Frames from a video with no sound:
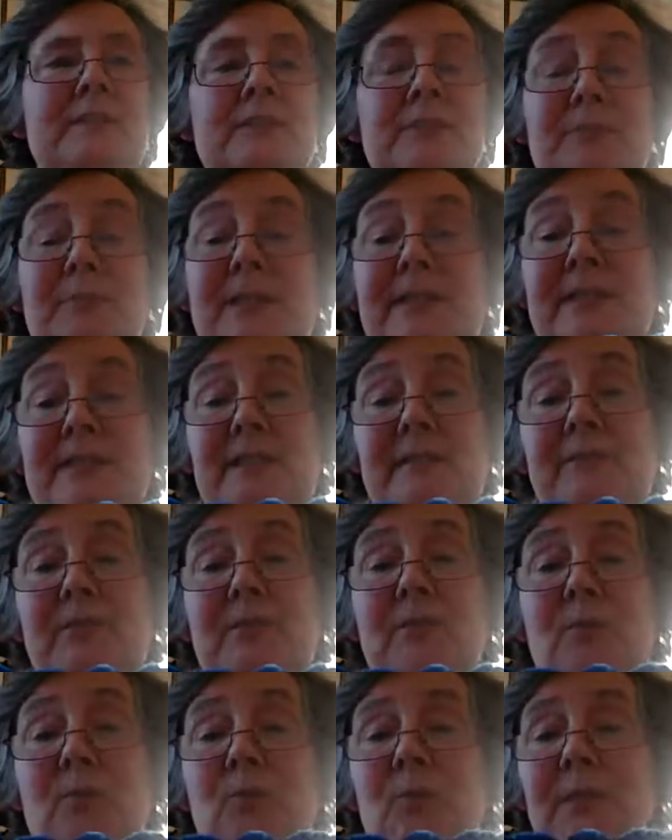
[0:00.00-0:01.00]
It depends. If you've
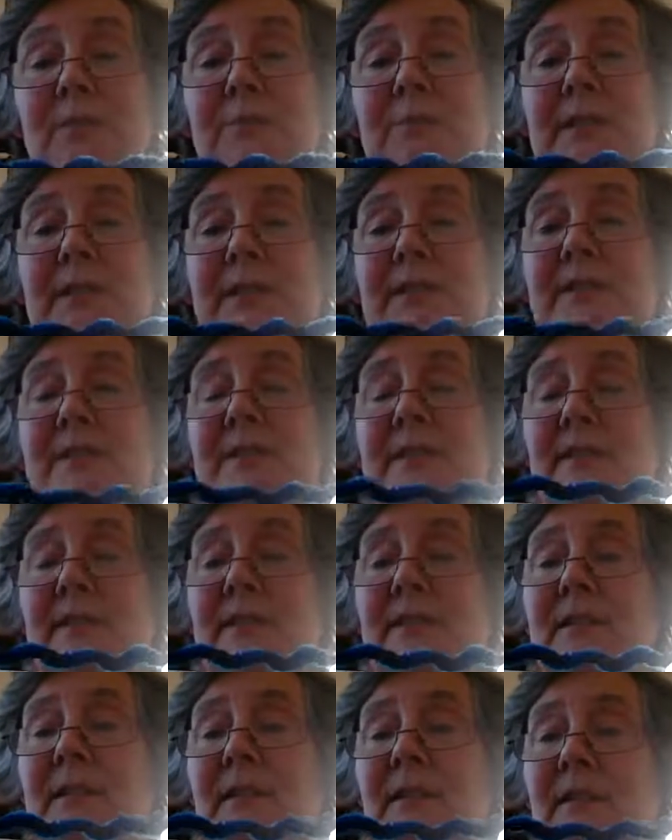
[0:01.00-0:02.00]
got one piece,
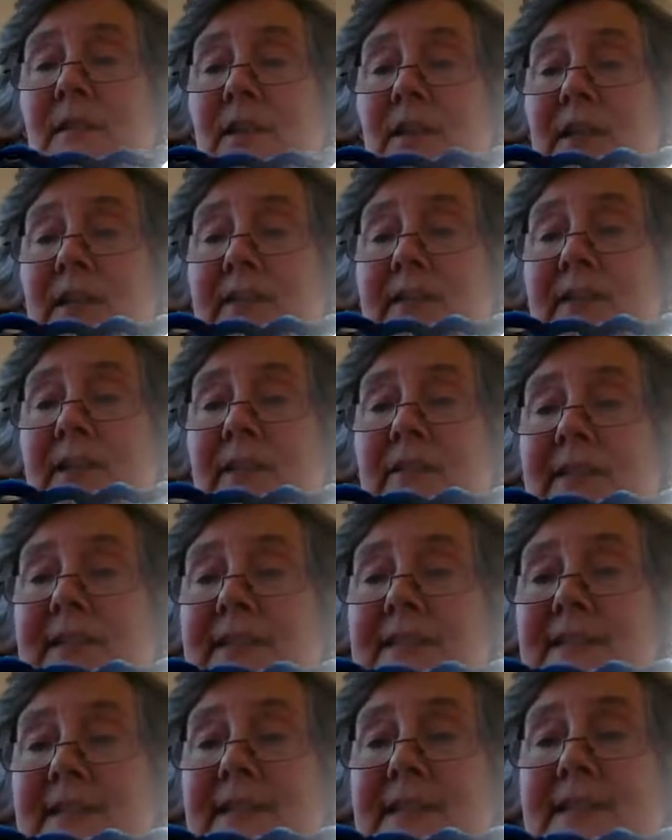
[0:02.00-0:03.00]
then I
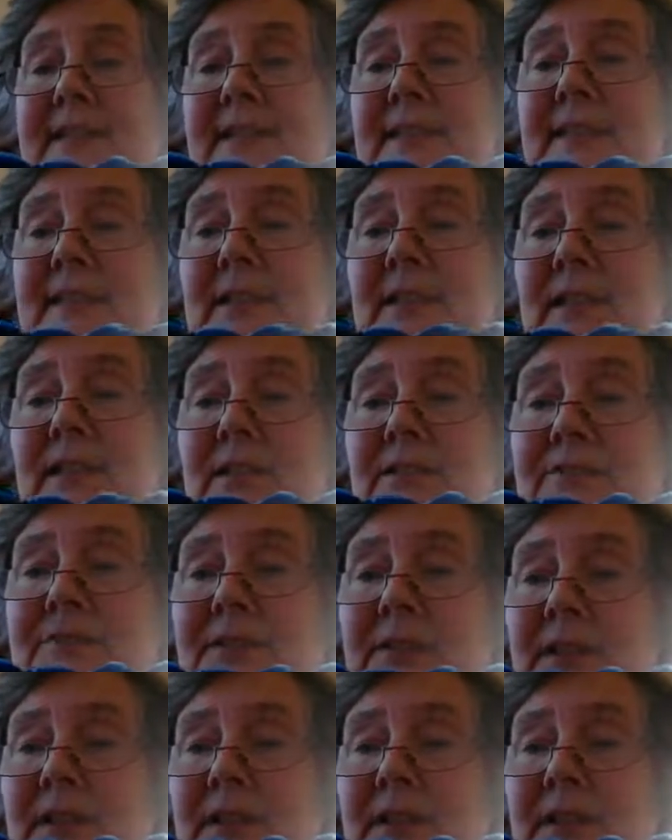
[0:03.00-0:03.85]
guess that's easy enough.